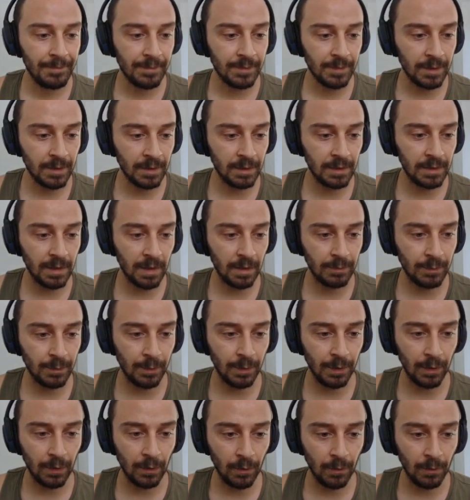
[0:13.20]
So this app's
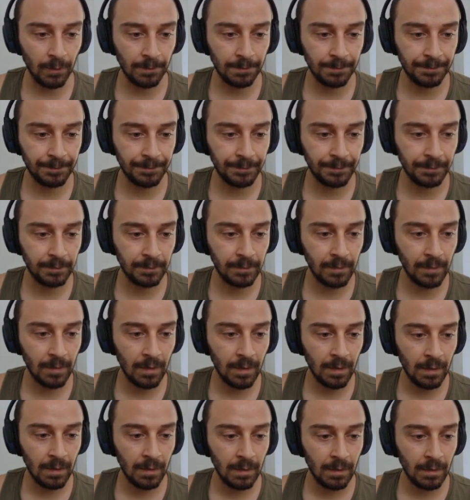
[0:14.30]
pretty cool.
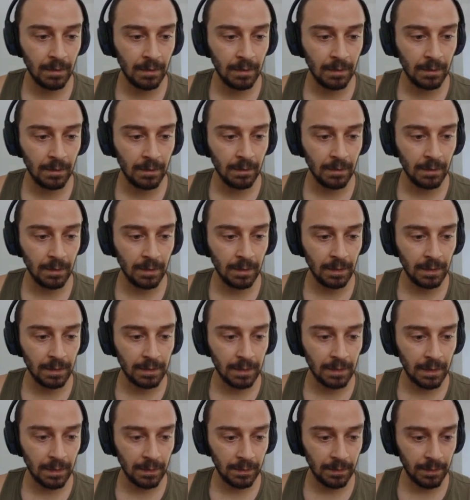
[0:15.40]
Like, cause
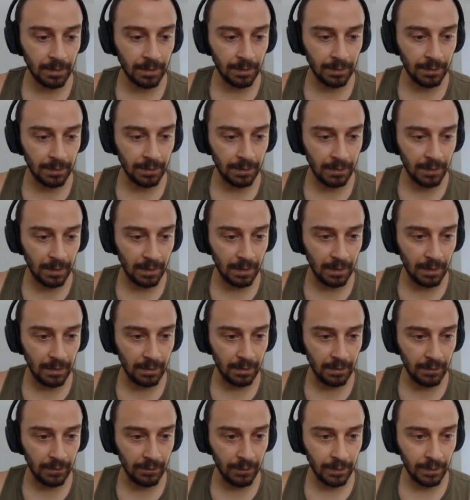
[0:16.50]
I don't
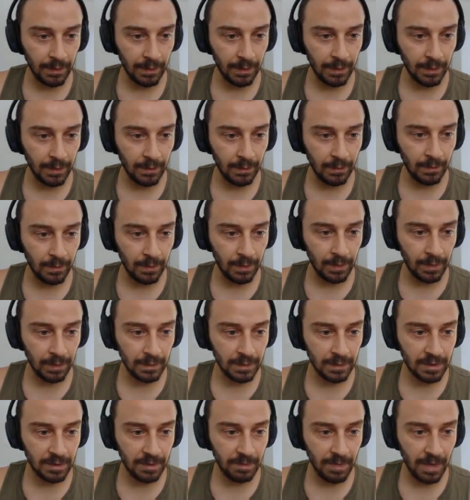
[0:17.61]
really know what
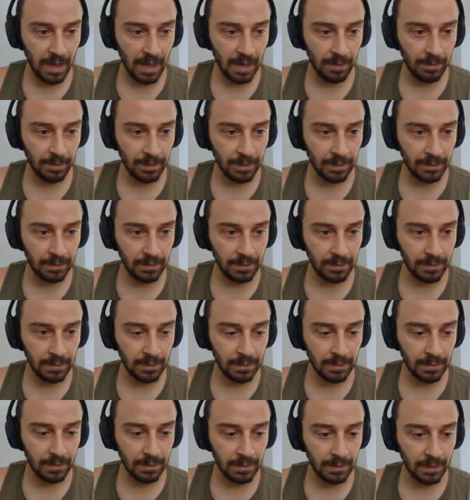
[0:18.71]
spat
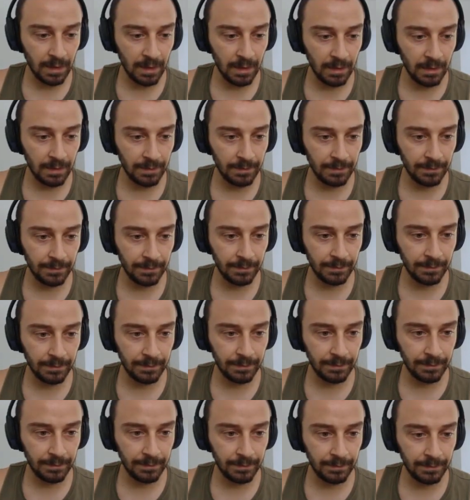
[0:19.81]
builds yet.
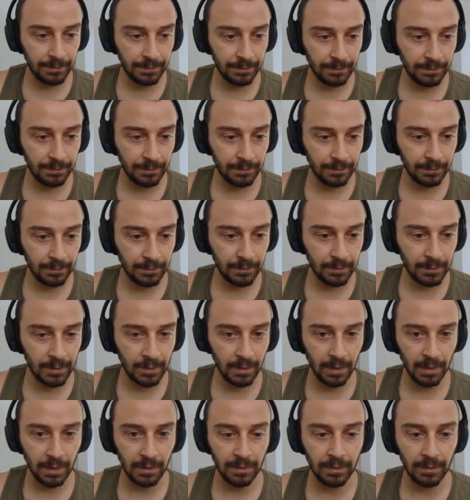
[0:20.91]
So
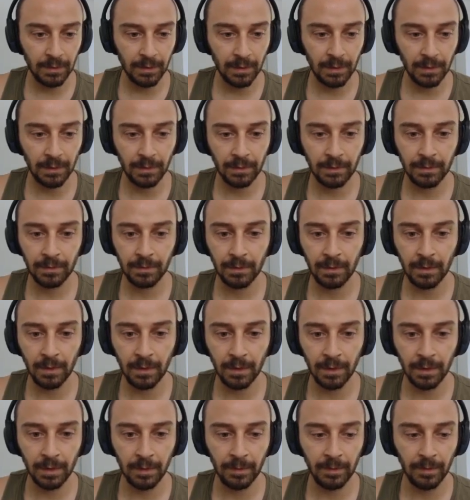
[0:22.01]
that's really all
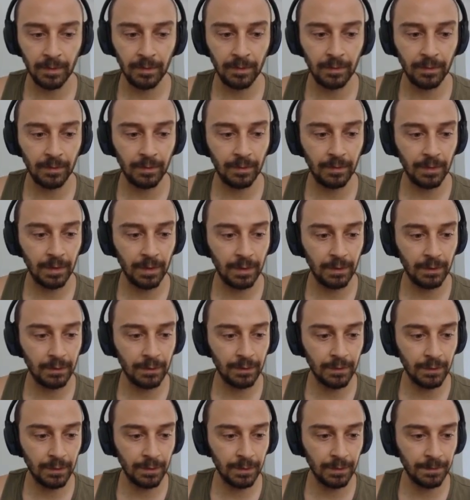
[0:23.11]
it can be used
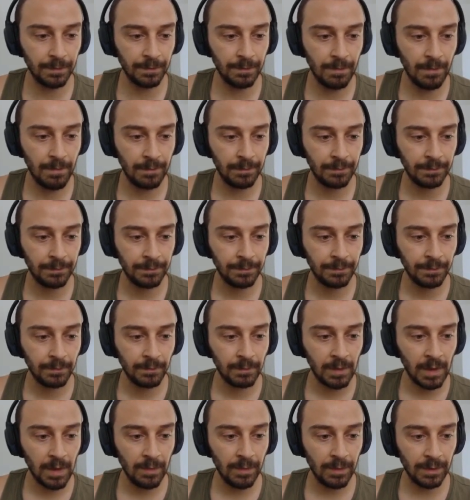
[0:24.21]
for.
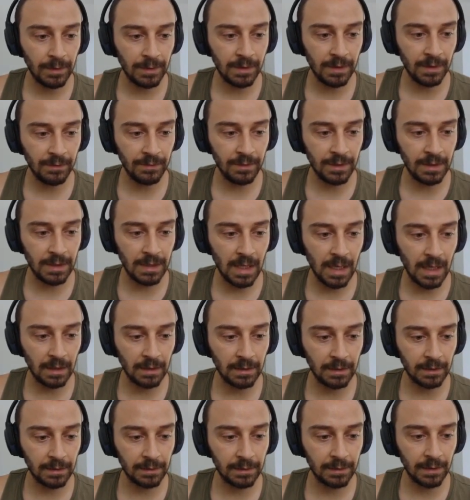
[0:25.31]
But TFT
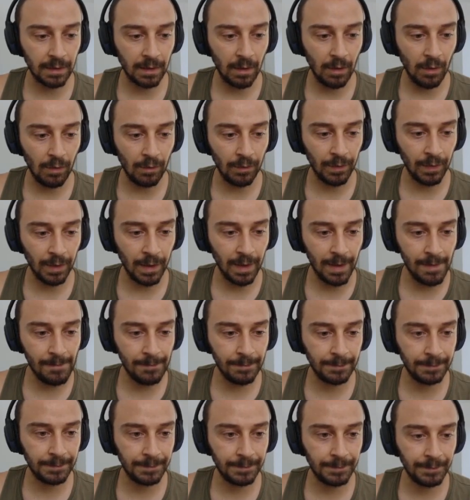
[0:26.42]
Tactics, like an overlay,
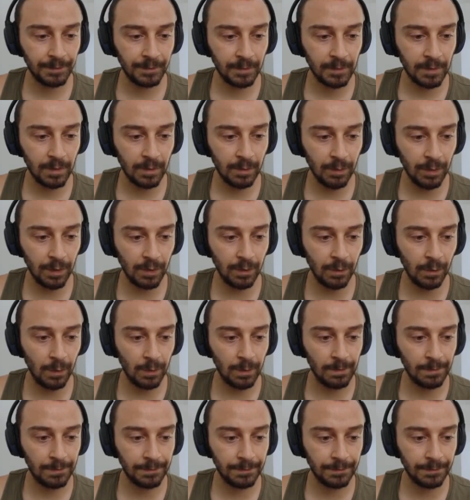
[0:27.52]
pretty cool.